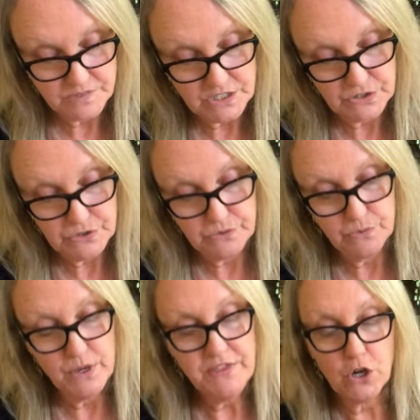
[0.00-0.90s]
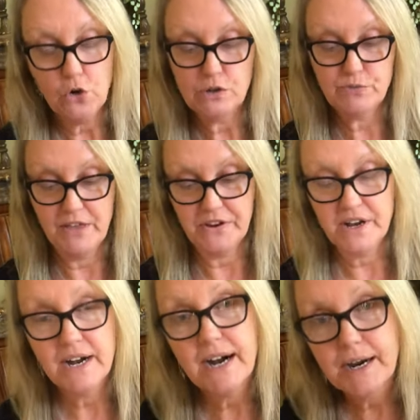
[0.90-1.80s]
So when the cold weather
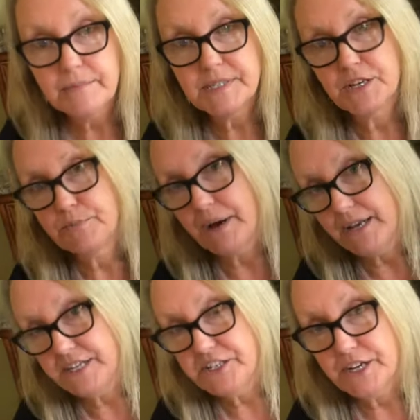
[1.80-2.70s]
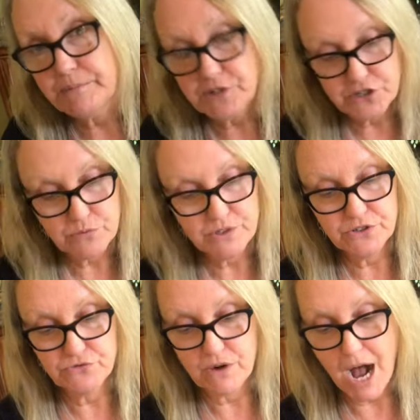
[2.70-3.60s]
comes, their body temperature
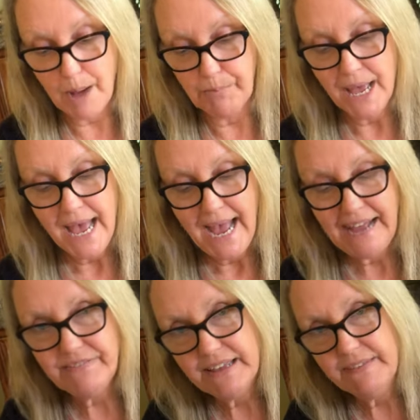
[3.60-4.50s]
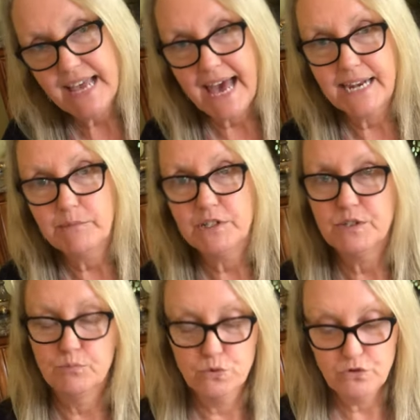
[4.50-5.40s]
will drop and then the
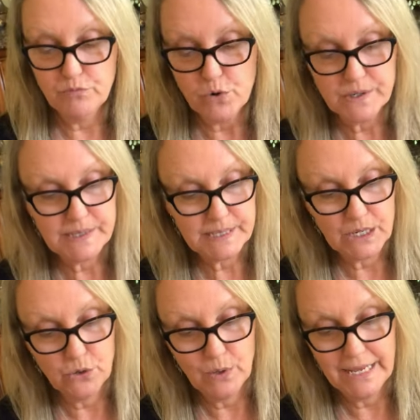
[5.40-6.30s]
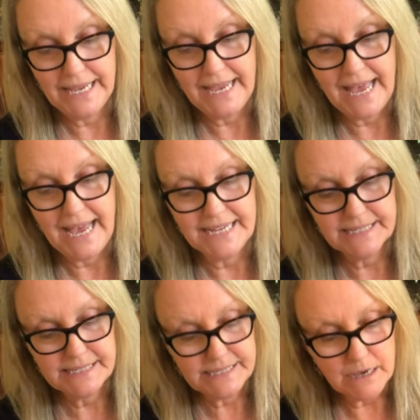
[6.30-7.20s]
animals move more slowly.
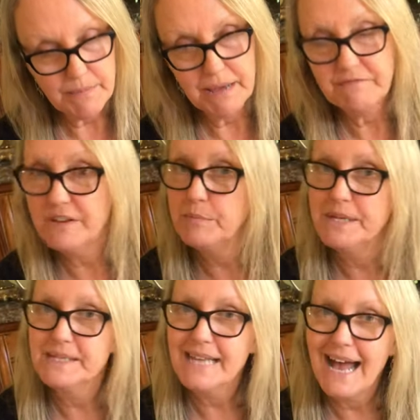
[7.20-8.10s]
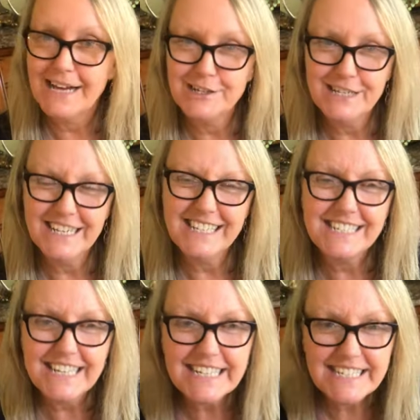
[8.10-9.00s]
And some amphibians actually
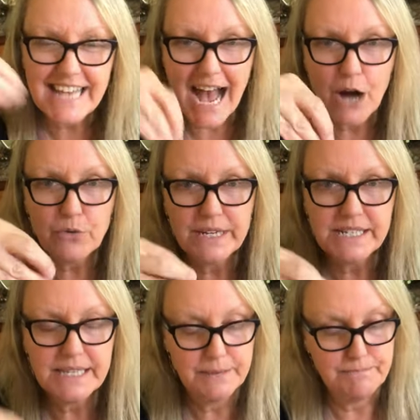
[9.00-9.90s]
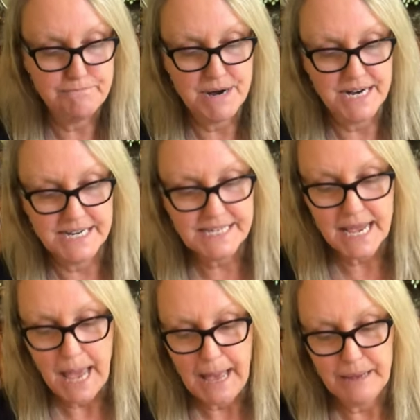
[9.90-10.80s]
dig down into the mud
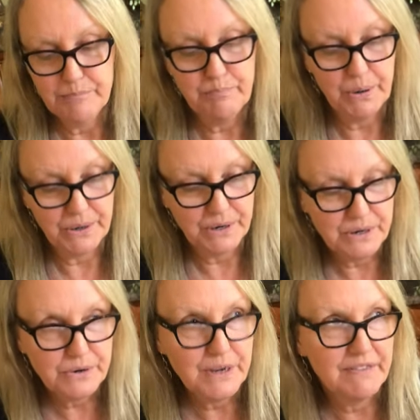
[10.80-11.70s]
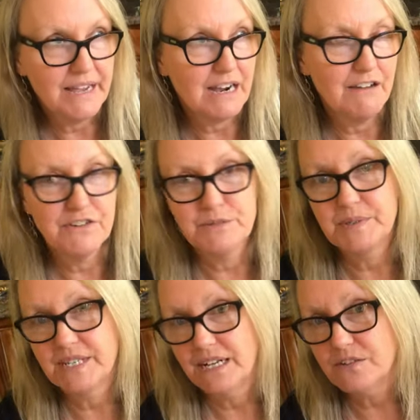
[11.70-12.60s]
and burrow and they cover
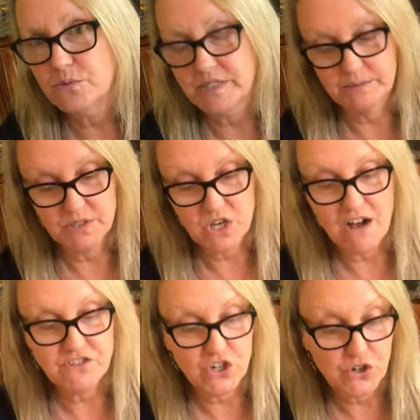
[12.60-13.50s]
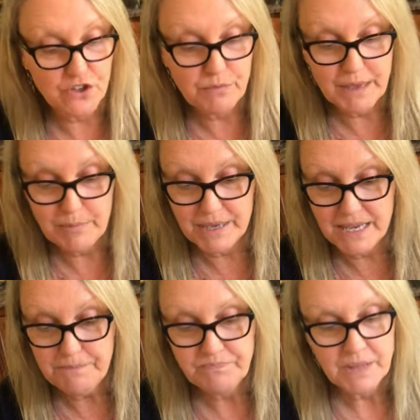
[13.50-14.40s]
themselves with some soft earth
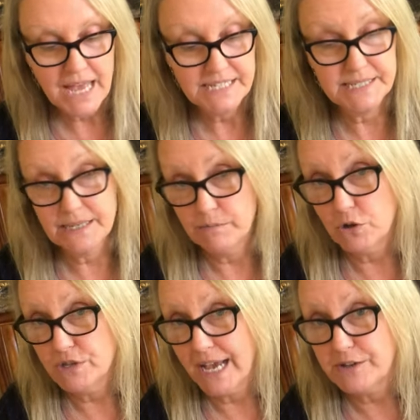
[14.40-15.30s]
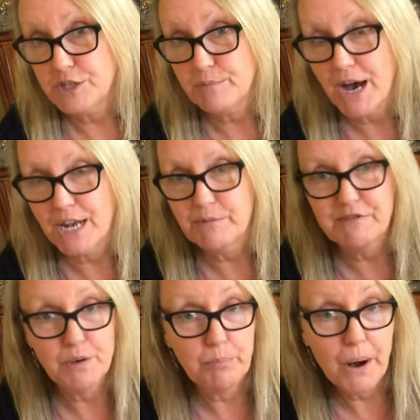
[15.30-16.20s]
maybe. Some go down to the bottom
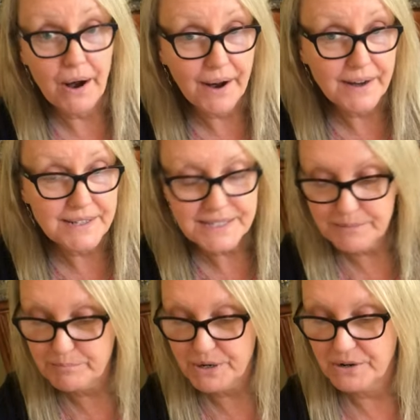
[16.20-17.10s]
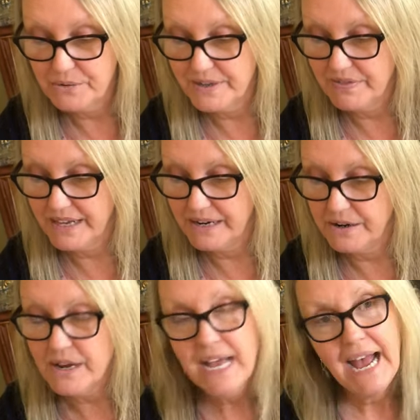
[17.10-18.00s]
of the pond and burrow in
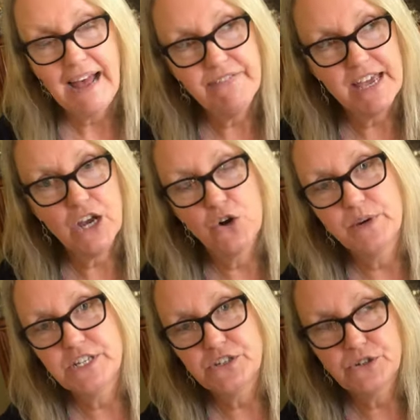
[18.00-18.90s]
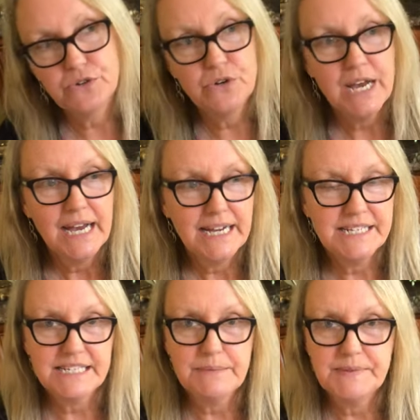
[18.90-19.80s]
there and they go into a
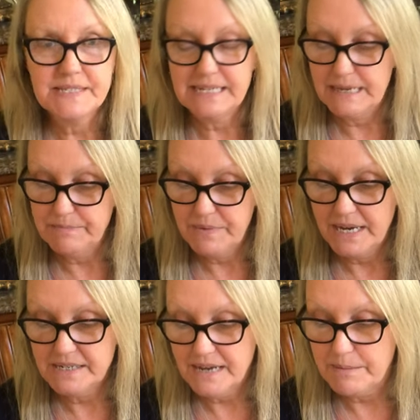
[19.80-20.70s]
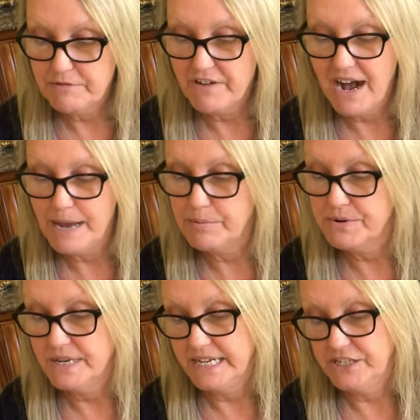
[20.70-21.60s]
deep sleep, a type of
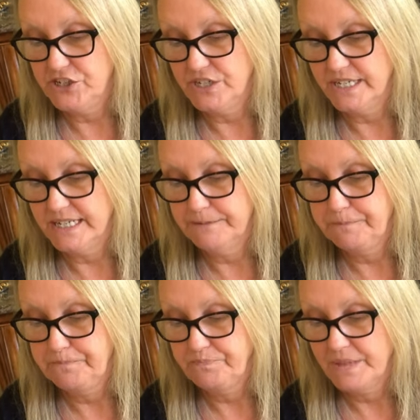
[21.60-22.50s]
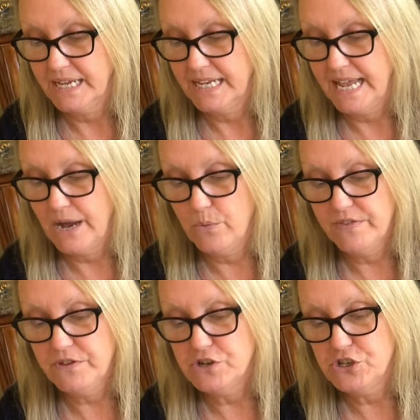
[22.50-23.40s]
hibernation. Now
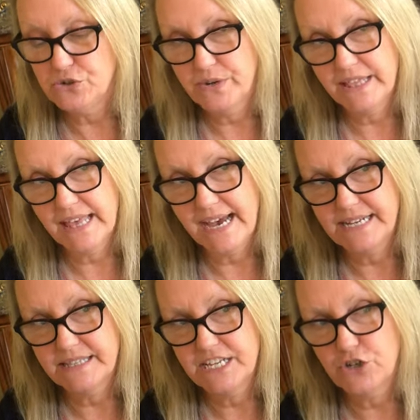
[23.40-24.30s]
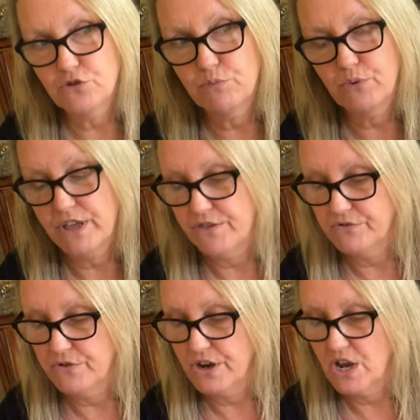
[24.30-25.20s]
when they're doing that, they don't breathe
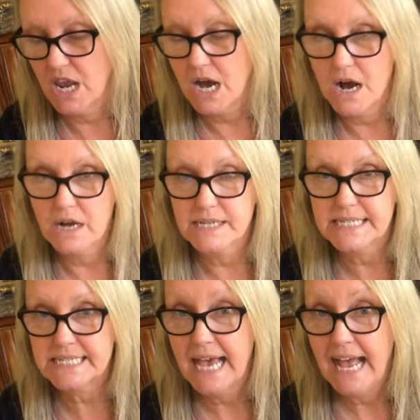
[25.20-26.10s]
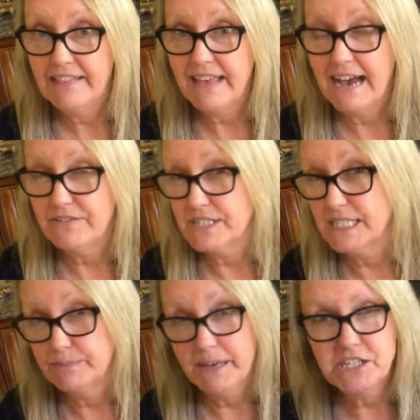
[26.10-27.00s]
through their lungs. They have a
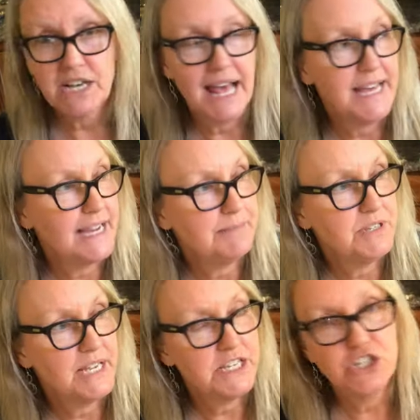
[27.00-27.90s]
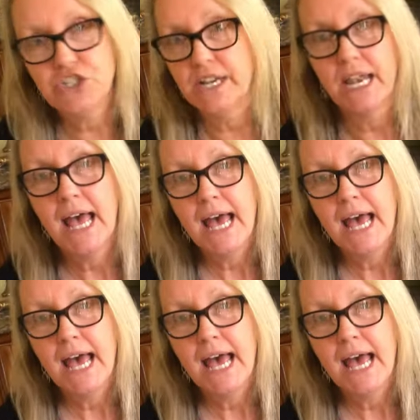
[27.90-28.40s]
special adaptation.